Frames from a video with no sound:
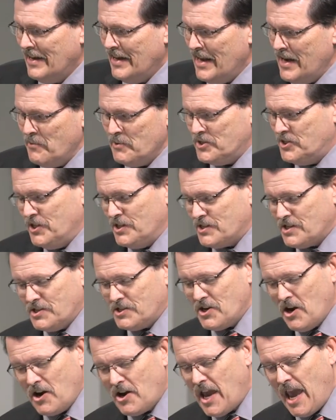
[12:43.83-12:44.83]
And it was just a
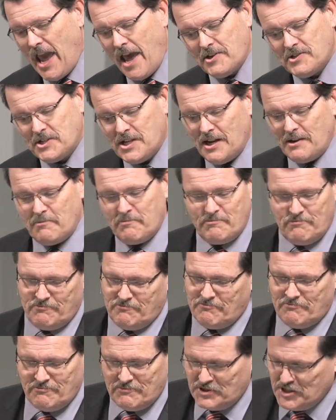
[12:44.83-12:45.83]
sarcastic
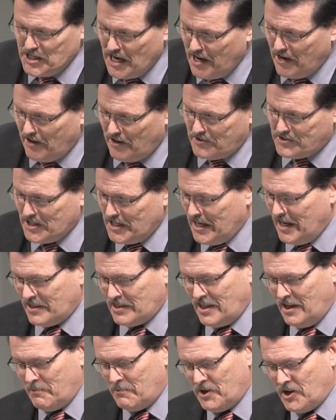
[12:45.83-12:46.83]
zinger to
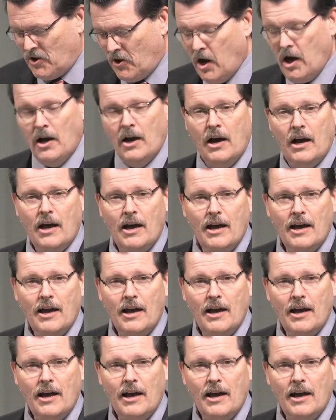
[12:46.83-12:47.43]
get them to go,